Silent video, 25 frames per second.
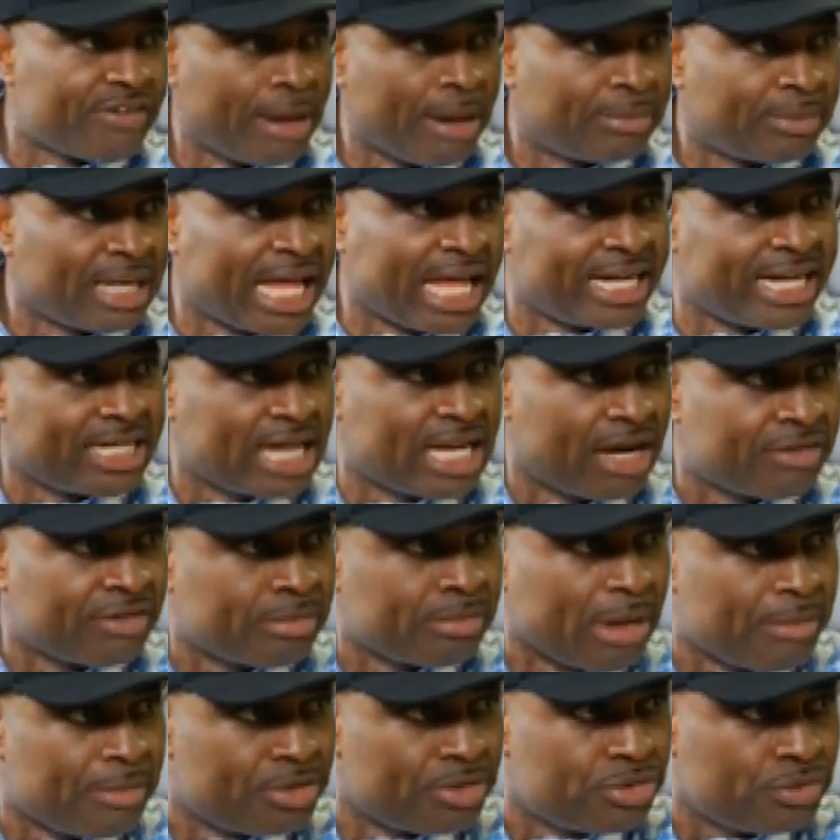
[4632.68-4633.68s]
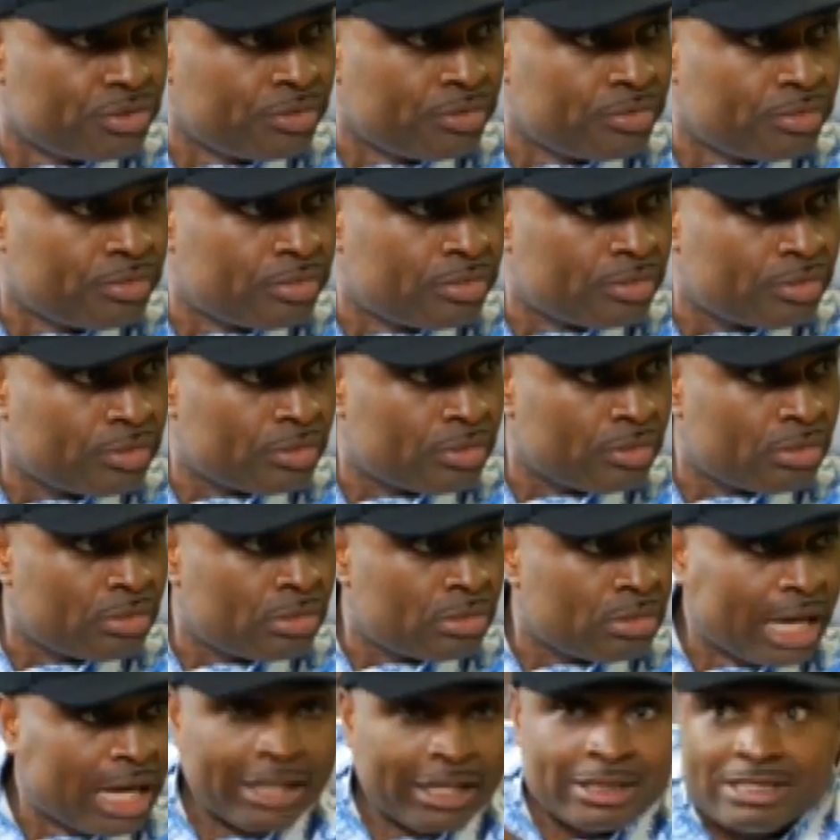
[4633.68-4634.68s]
I'm lying down in my bedroom
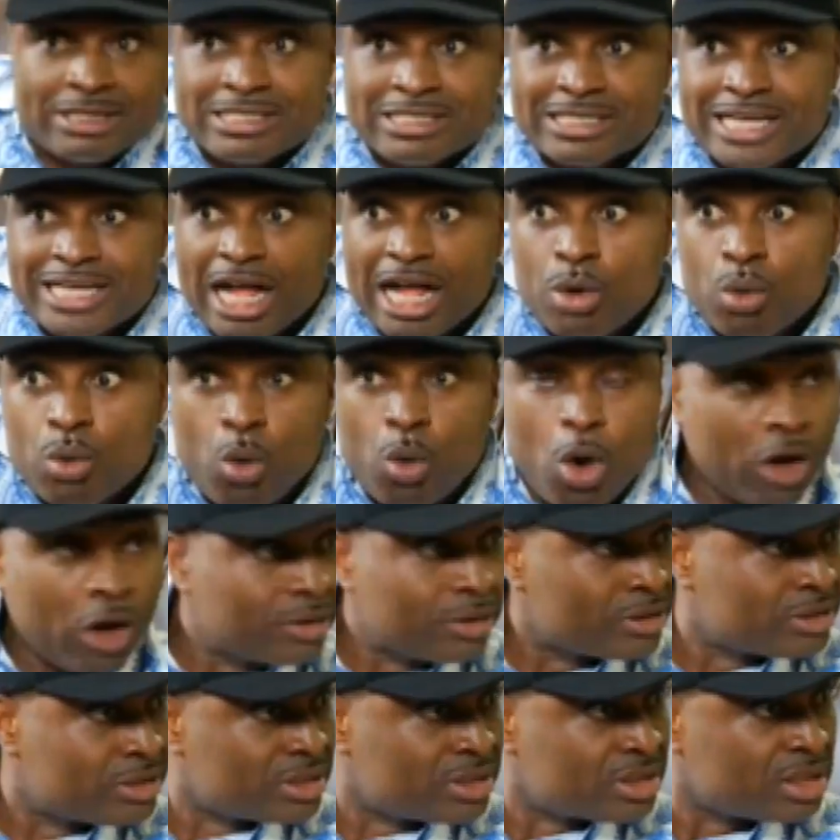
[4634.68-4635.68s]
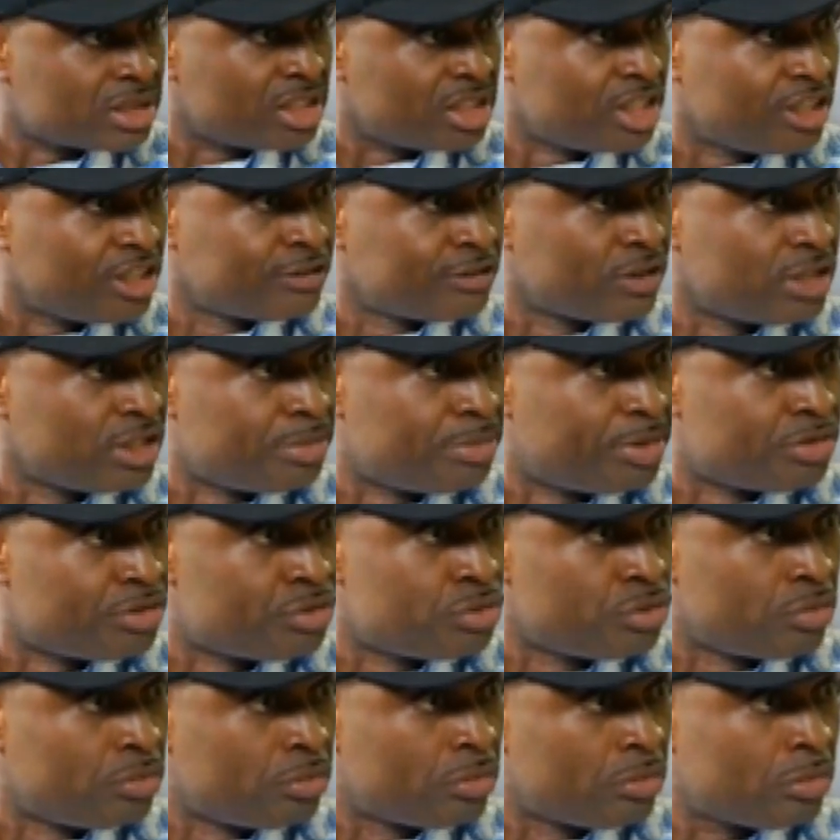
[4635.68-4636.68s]
and this girl walks into the
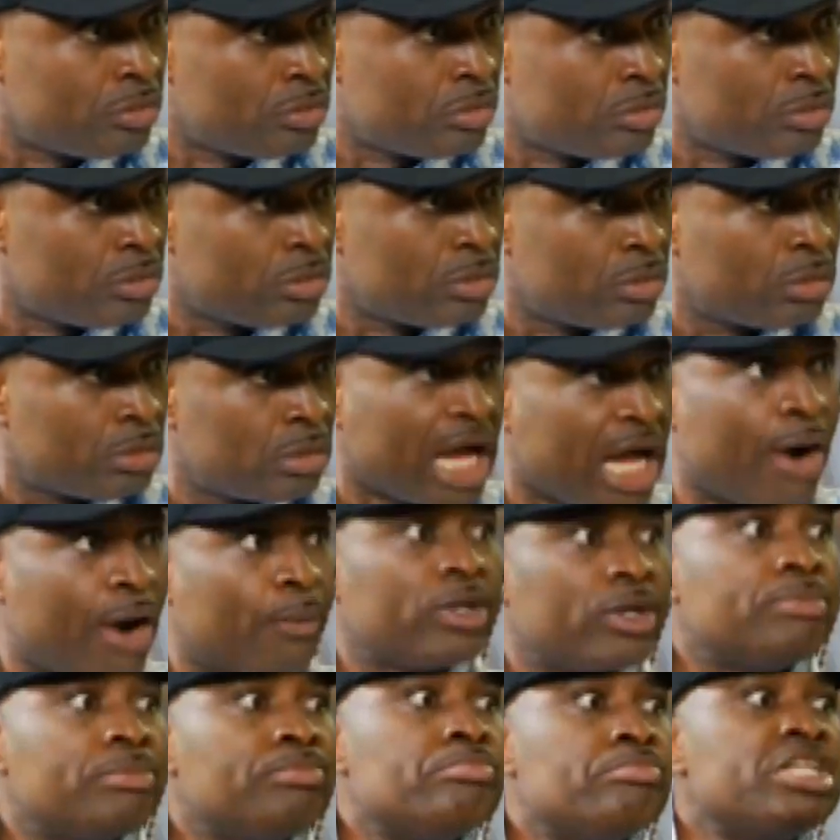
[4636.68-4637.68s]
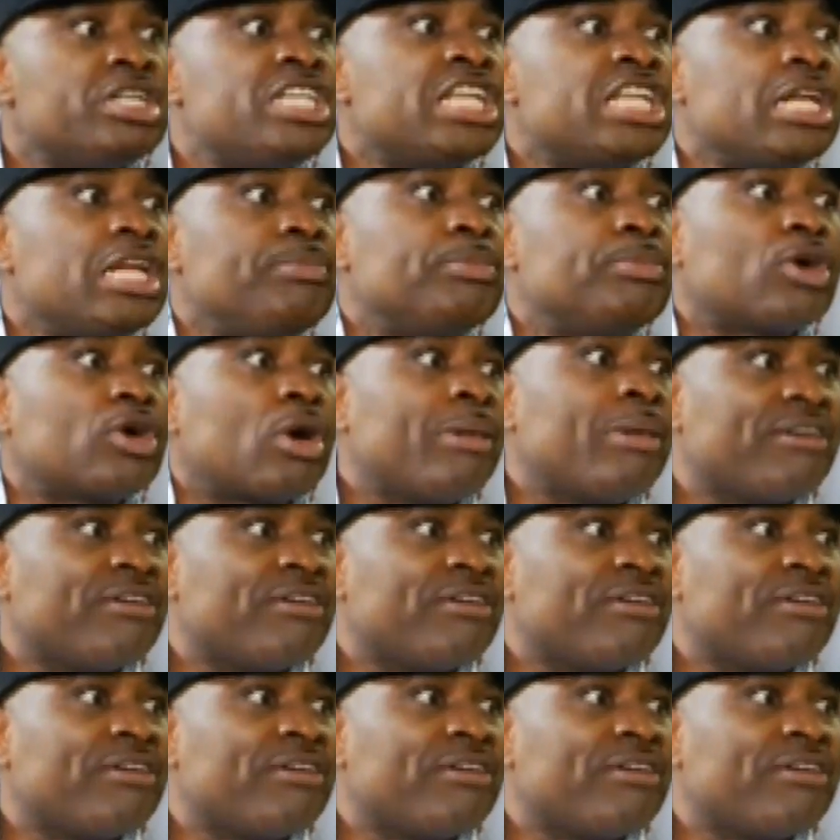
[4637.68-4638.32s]
bedroom, I will immediately become